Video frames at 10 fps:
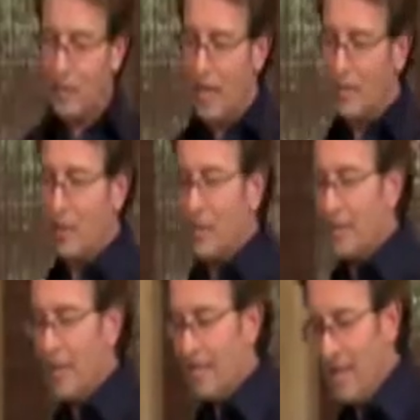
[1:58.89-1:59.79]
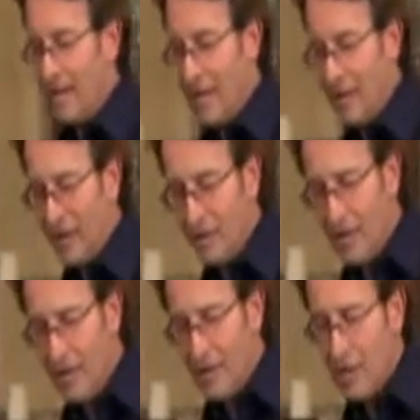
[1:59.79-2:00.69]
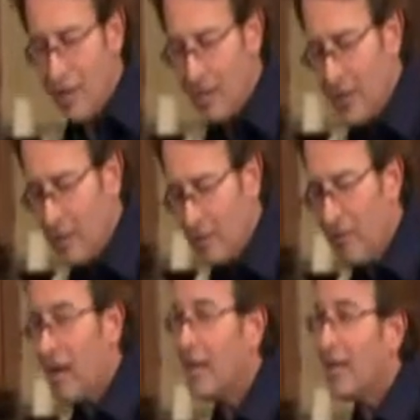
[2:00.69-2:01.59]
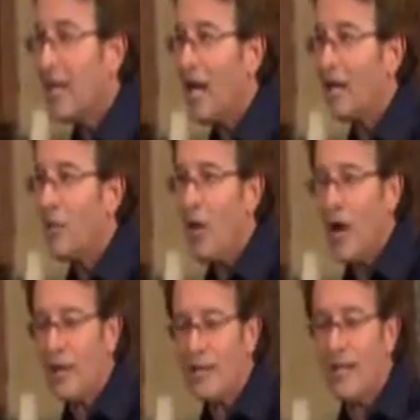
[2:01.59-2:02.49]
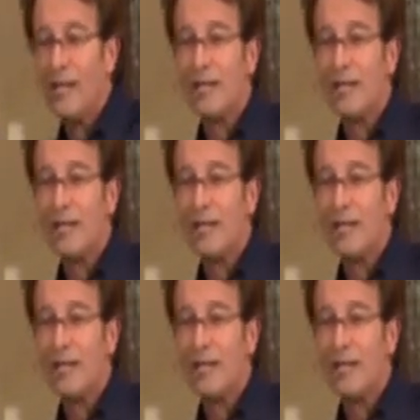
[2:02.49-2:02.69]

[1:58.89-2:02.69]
that's why it's always going to be in that range. So let's move on to the Kangen water. Now